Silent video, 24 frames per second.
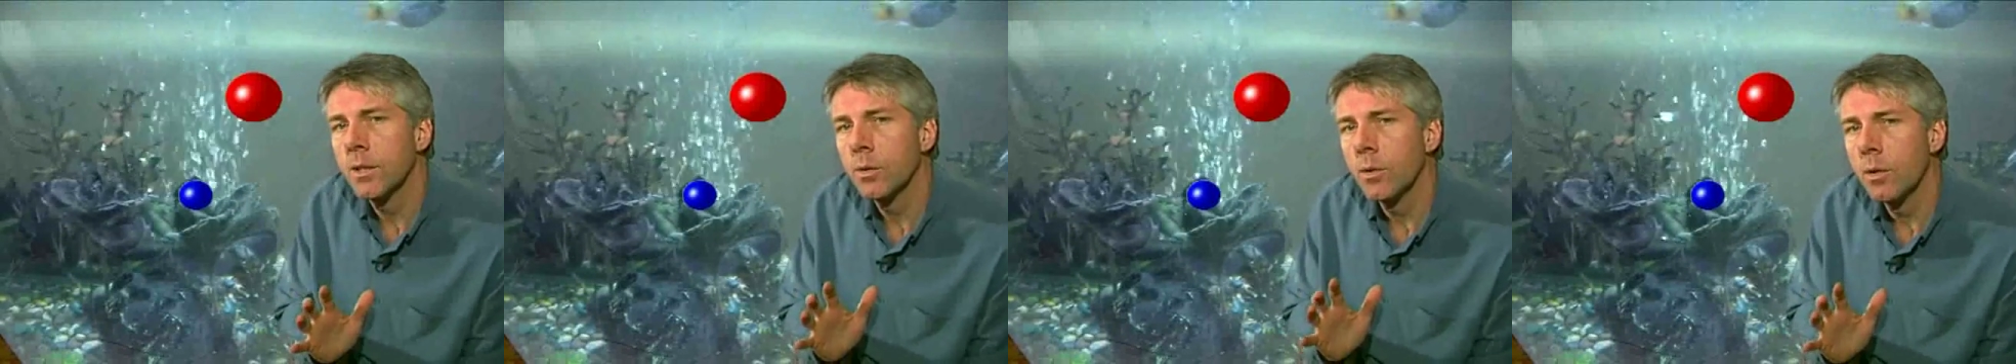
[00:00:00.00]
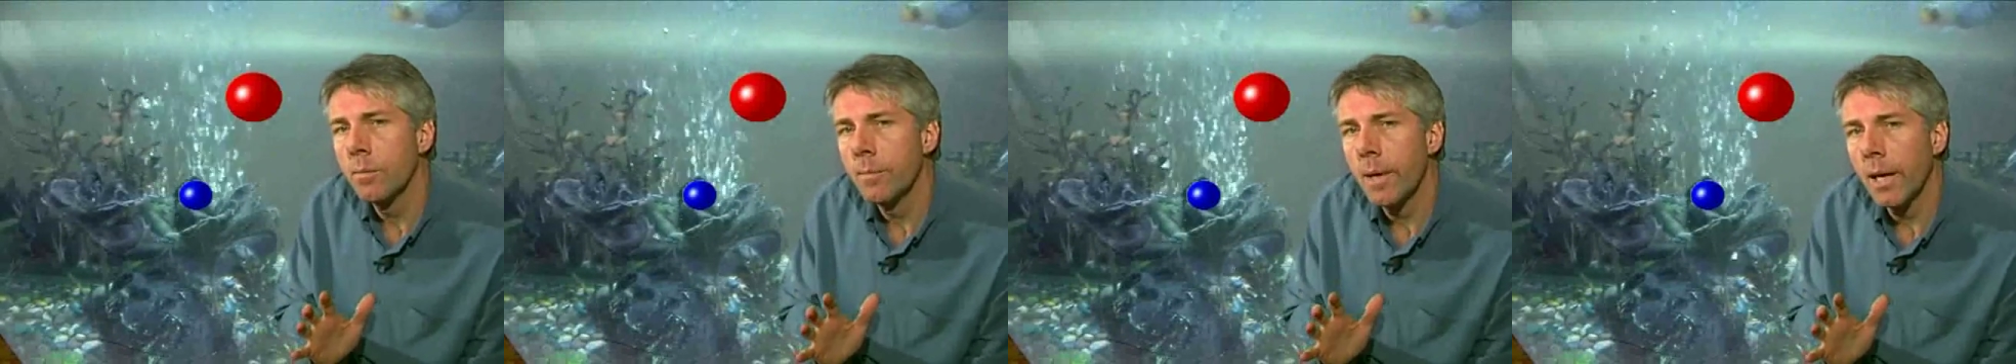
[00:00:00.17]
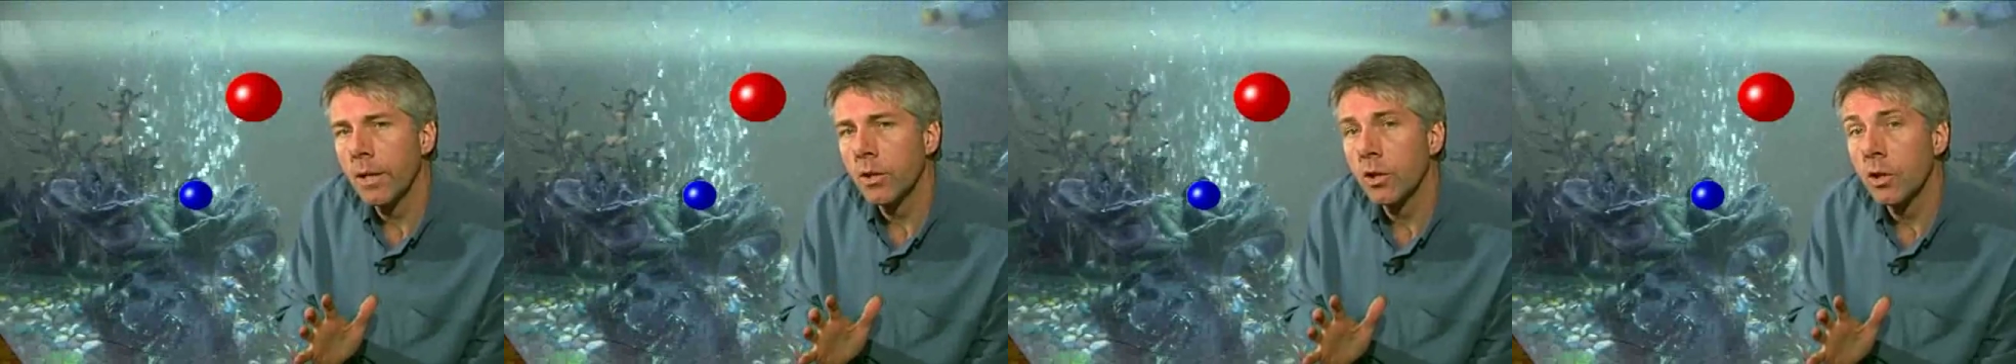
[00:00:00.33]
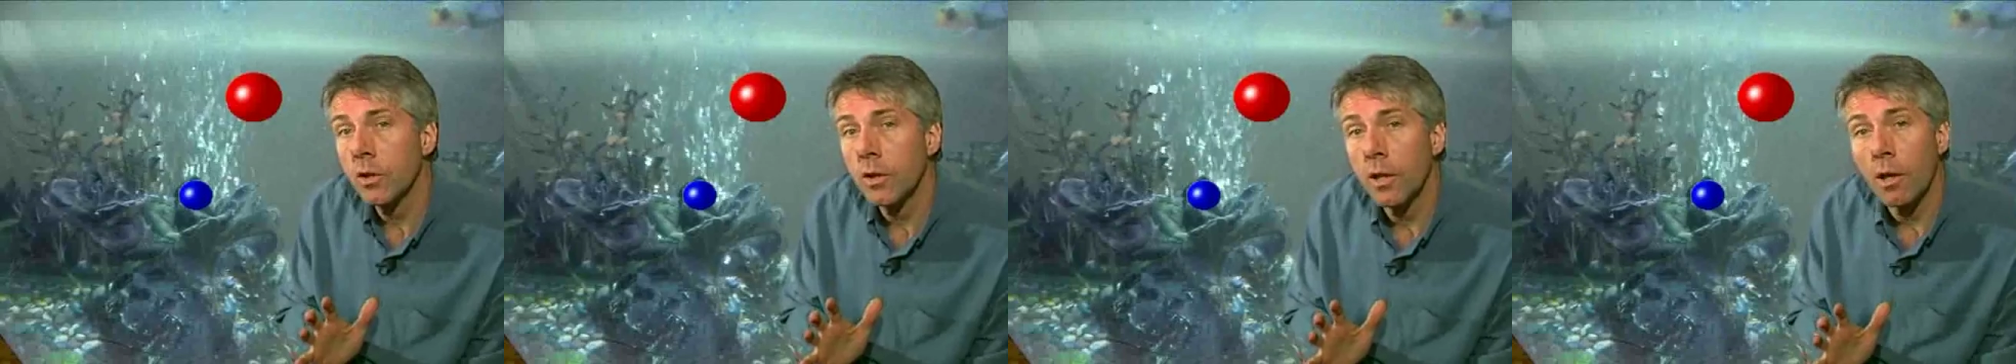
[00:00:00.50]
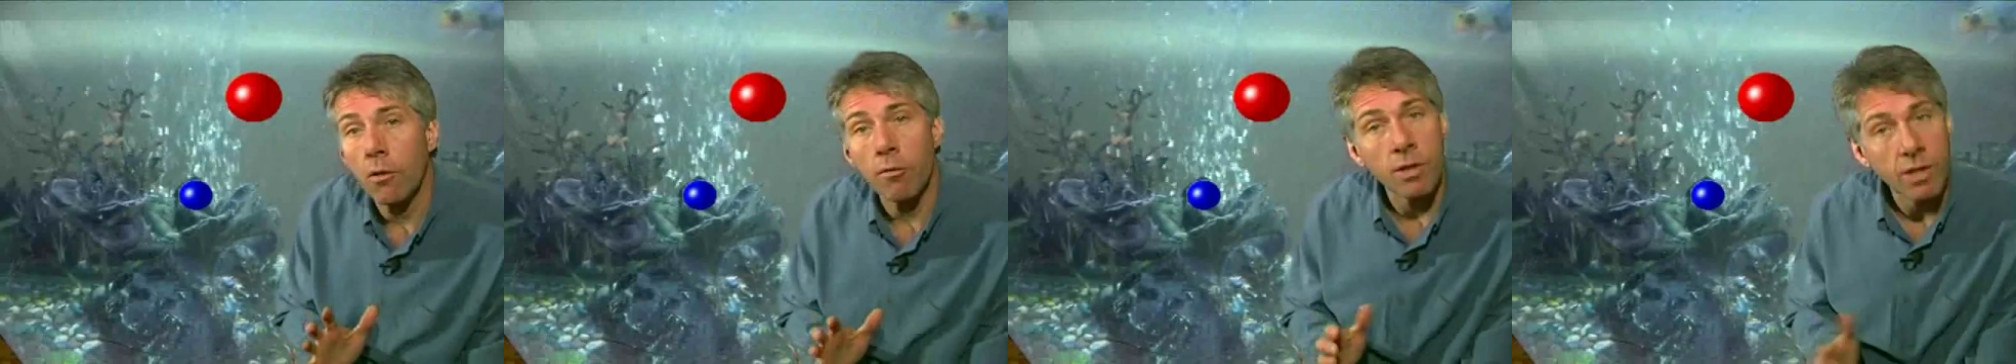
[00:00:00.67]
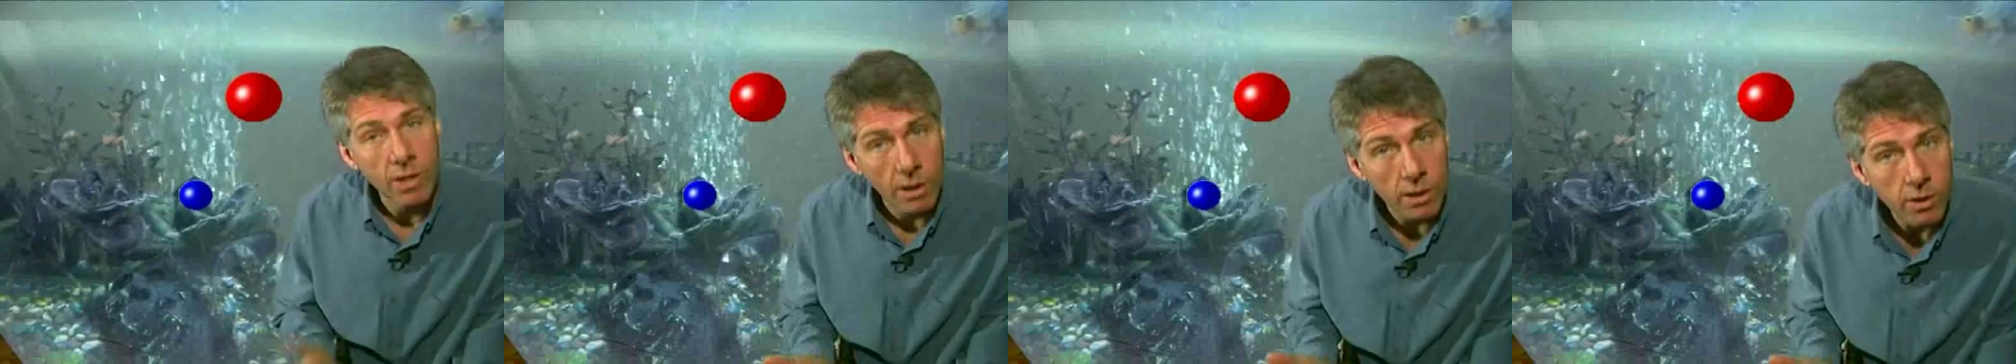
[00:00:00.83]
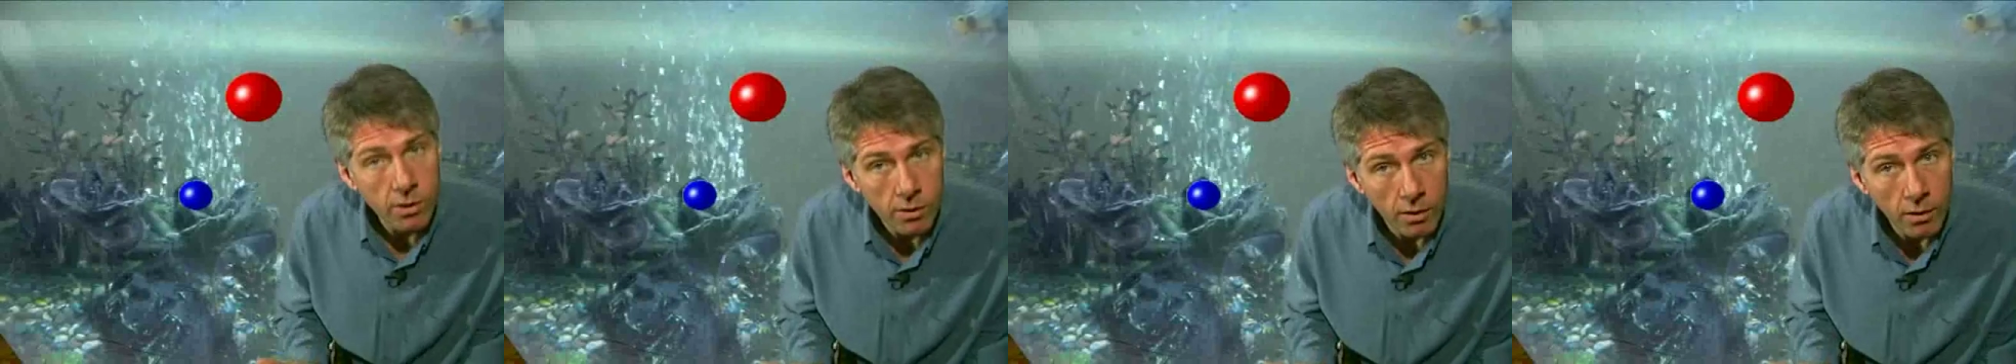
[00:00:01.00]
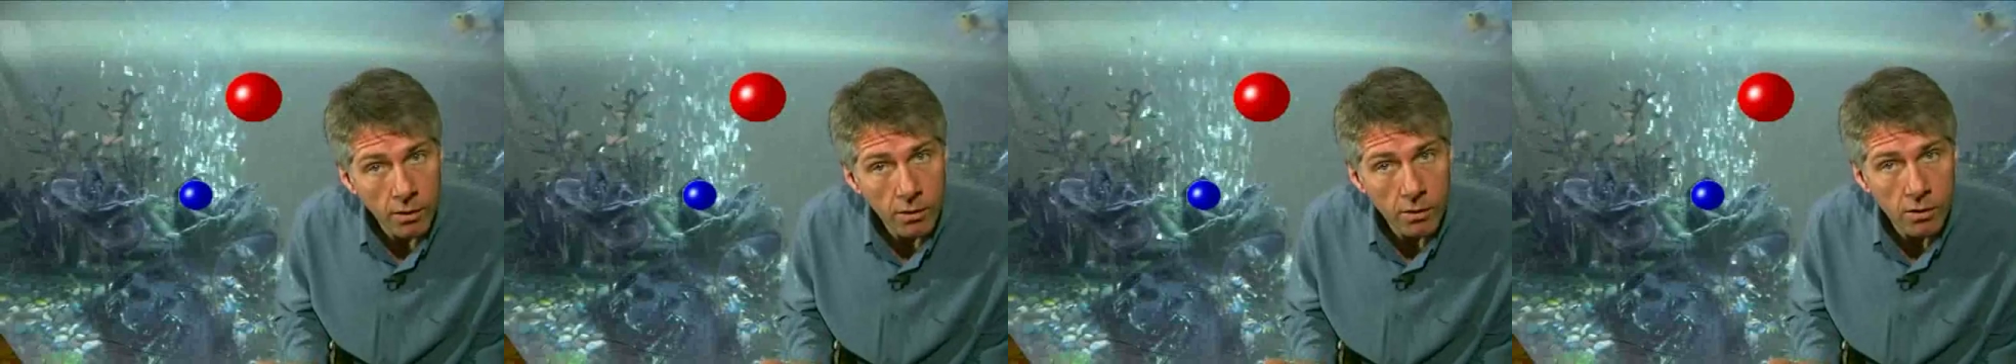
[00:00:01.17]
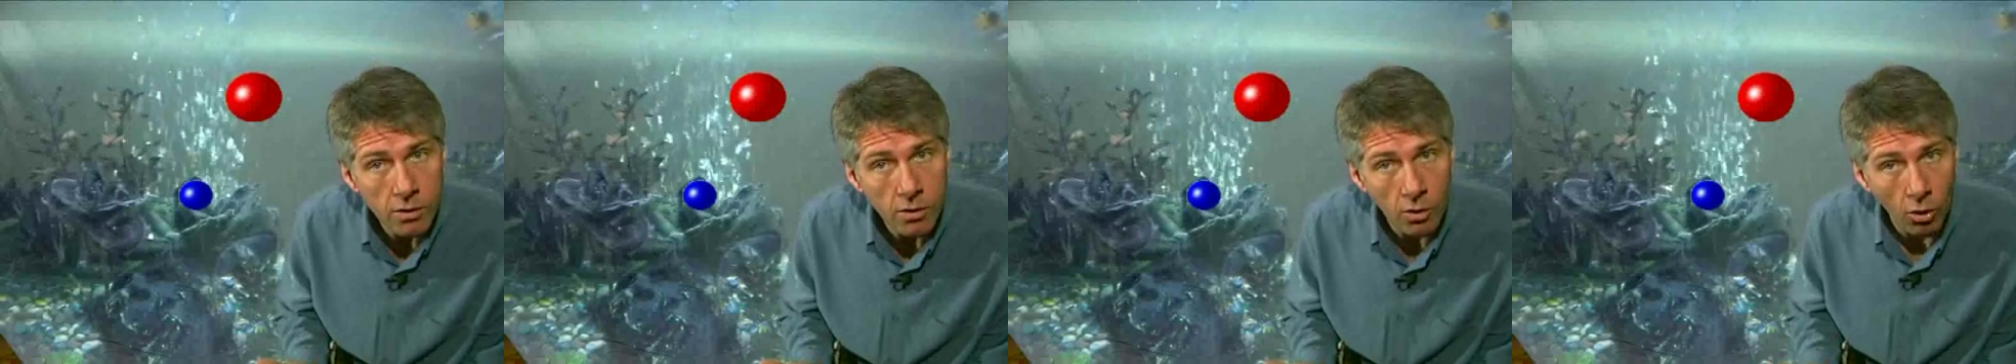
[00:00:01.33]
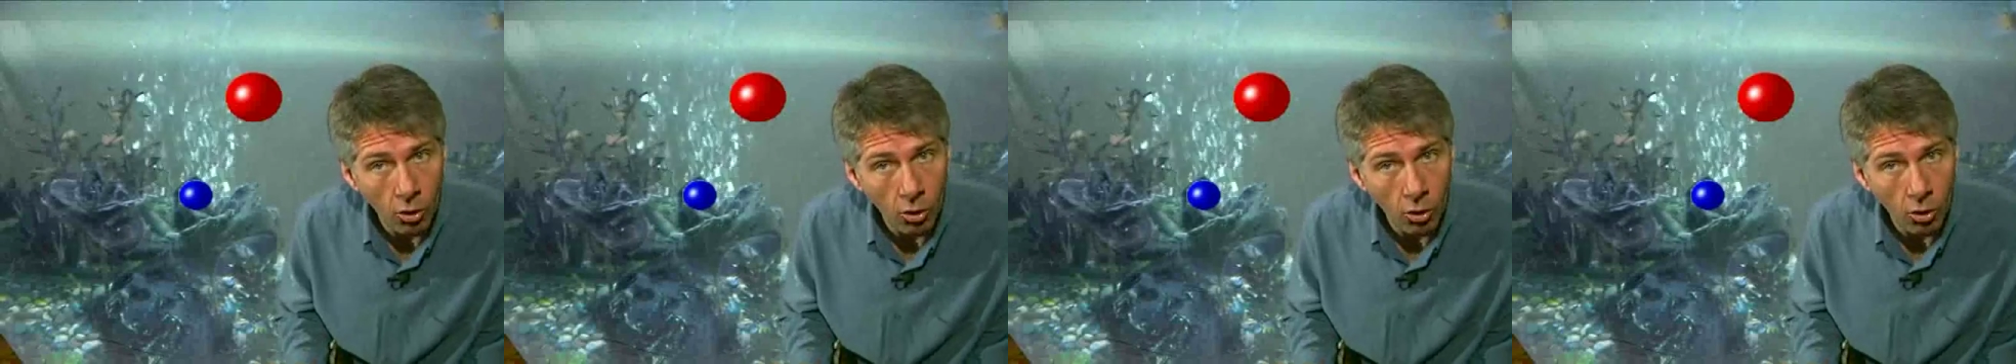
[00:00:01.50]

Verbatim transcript: to imagine that resistance,